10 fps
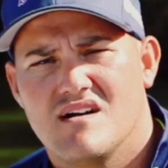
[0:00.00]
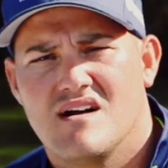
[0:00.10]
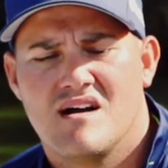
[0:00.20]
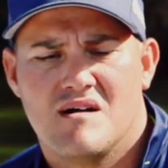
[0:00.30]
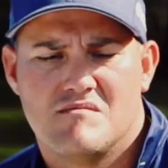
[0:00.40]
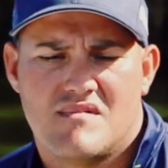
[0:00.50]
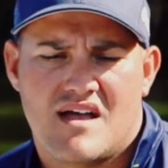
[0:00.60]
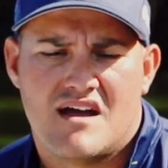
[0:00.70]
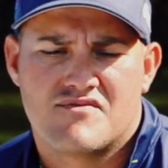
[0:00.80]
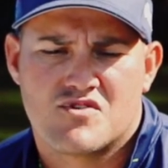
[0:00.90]
um,
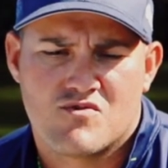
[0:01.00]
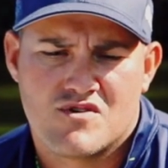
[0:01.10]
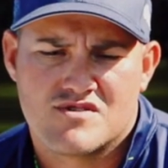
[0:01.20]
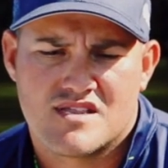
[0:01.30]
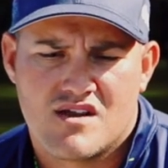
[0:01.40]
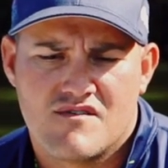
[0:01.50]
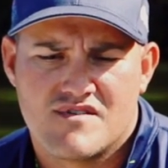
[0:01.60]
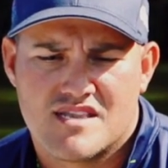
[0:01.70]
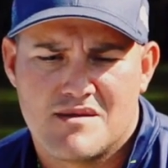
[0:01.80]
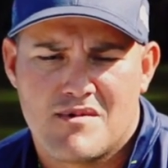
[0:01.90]
afterwards, and
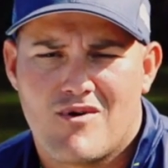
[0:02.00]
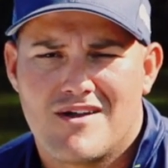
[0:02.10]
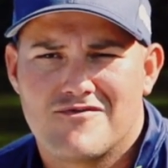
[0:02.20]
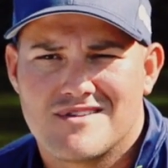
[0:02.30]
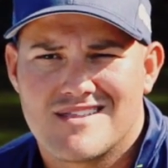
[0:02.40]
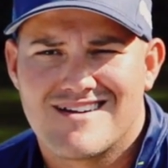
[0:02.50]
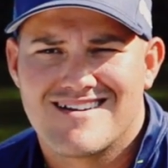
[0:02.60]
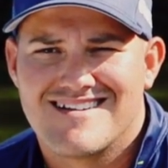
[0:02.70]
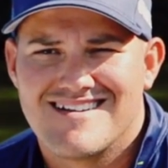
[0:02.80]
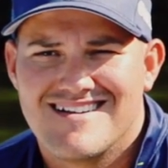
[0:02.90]
obviously my wife was
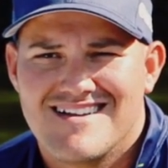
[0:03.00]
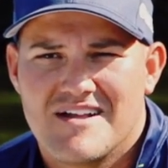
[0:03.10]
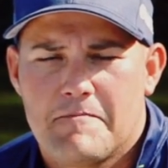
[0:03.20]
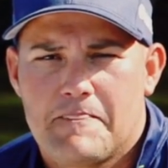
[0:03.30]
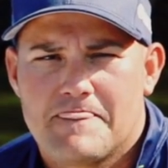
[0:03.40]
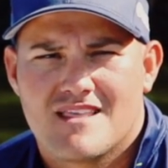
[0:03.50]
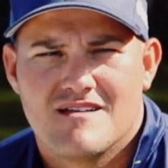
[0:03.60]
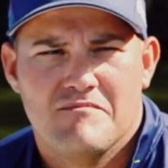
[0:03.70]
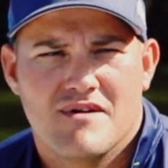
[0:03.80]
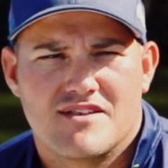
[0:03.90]
there.
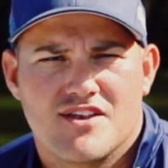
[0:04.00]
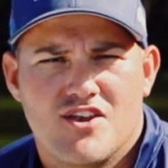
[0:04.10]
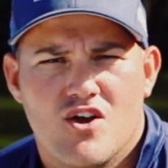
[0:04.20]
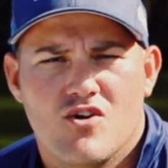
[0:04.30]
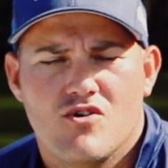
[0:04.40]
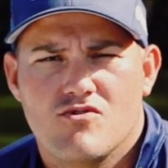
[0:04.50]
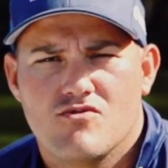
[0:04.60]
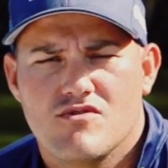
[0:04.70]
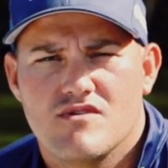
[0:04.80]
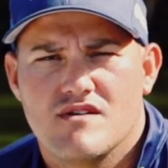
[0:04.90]
But to
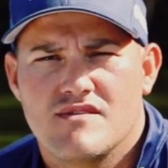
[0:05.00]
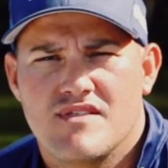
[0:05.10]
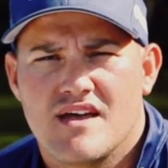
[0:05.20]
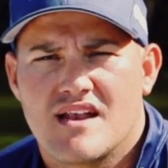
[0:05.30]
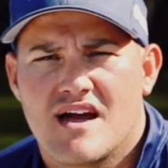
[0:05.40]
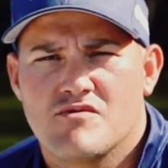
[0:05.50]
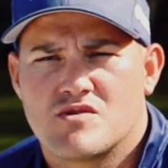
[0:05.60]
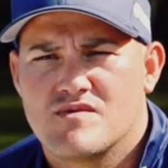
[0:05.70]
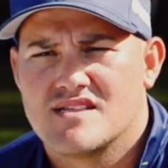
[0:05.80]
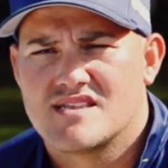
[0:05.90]
know that I
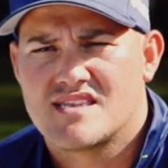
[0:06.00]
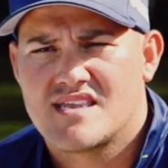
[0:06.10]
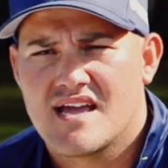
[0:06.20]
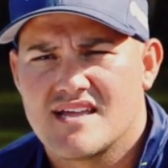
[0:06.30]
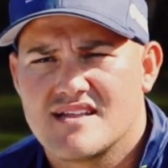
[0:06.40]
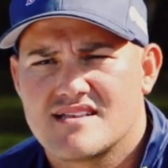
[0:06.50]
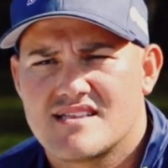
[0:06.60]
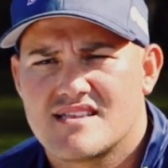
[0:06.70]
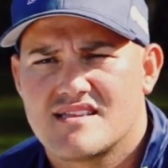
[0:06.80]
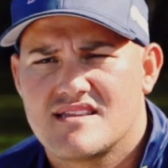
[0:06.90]
was within
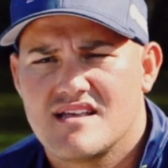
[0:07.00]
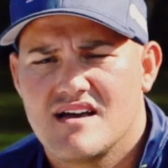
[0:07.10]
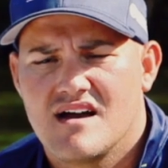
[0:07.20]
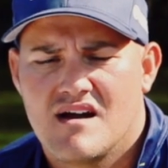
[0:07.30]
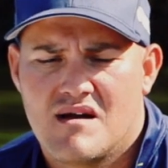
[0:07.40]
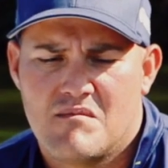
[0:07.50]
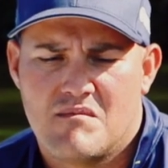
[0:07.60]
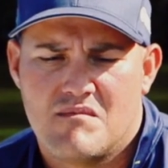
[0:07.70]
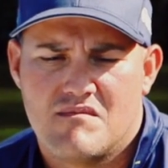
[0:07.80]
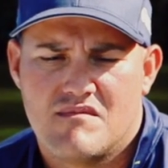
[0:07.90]
seconds um,
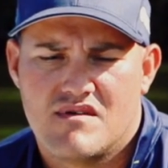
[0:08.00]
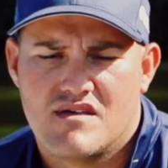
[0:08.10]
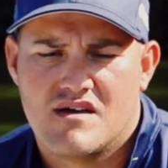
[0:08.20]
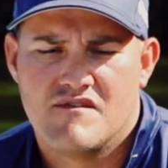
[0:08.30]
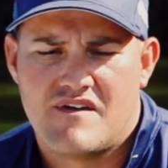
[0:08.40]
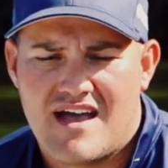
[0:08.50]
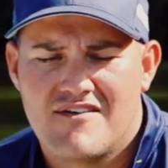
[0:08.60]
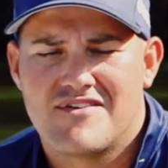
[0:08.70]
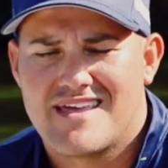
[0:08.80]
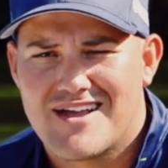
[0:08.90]
of
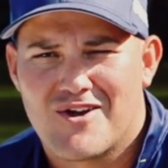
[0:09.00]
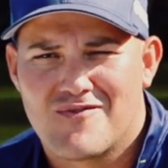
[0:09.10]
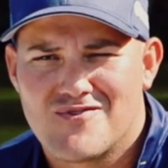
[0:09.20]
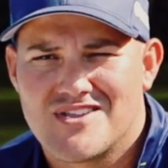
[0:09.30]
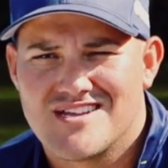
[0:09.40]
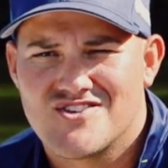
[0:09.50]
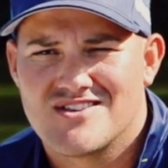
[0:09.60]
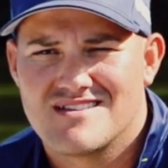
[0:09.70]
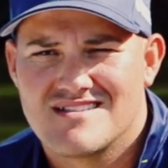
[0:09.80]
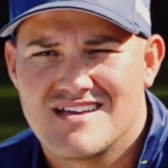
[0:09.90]
having that conversation,
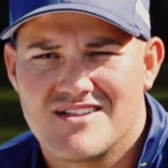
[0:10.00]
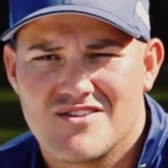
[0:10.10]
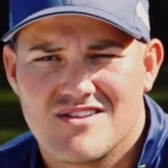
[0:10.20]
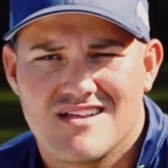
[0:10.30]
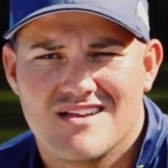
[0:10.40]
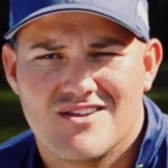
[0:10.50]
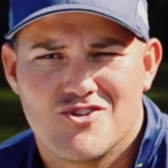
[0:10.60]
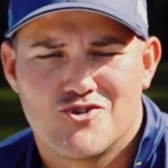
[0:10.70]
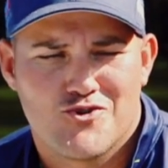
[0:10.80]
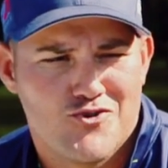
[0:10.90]
that
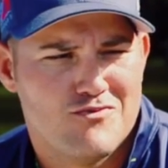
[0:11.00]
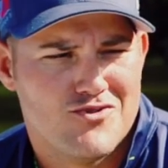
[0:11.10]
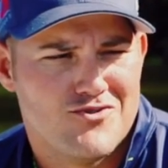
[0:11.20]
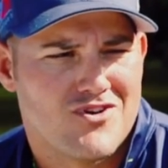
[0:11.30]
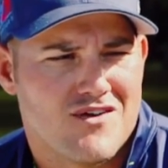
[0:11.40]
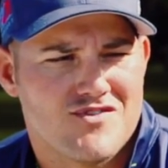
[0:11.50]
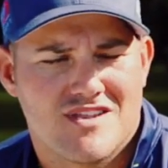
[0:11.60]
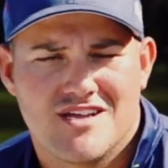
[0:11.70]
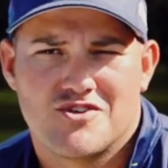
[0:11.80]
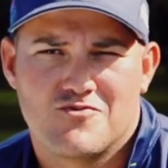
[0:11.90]
true blue
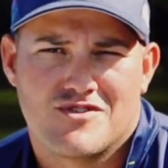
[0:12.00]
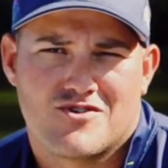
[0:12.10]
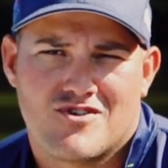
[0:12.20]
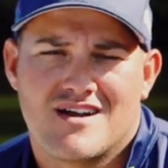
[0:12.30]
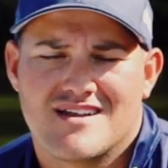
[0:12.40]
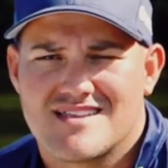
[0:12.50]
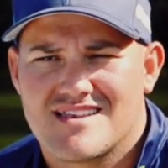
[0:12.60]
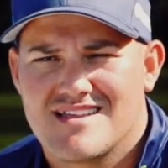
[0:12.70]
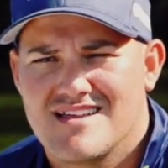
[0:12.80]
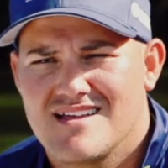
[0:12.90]
conversation with
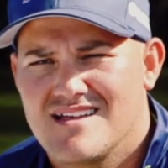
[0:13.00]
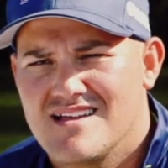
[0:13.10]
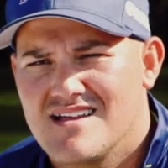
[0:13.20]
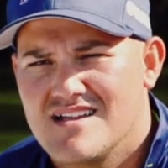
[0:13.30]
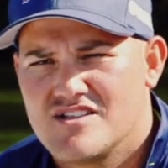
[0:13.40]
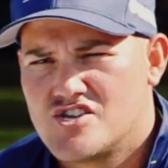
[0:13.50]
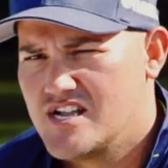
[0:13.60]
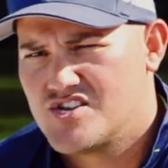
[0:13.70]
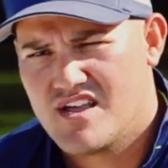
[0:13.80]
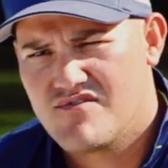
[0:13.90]
Christ
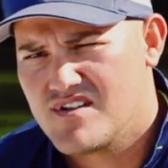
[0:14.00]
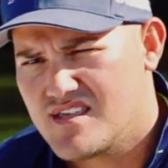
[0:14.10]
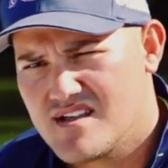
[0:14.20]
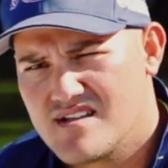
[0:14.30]
changed everything.